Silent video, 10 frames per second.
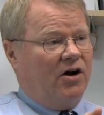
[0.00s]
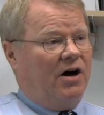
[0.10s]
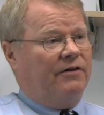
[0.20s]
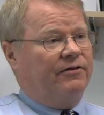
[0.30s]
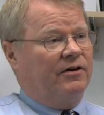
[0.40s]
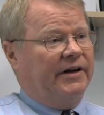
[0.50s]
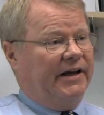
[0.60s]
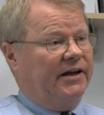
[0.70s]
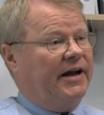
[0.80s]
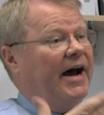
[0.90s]
offer
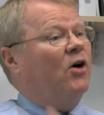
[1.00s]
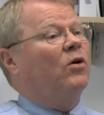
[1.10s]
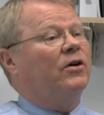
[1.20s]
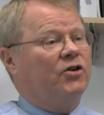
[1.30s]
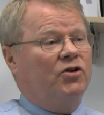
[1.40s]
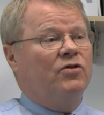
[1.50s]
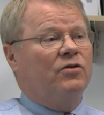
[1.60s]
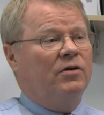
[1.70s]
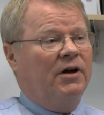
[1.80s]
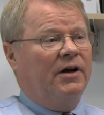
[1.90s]
in our new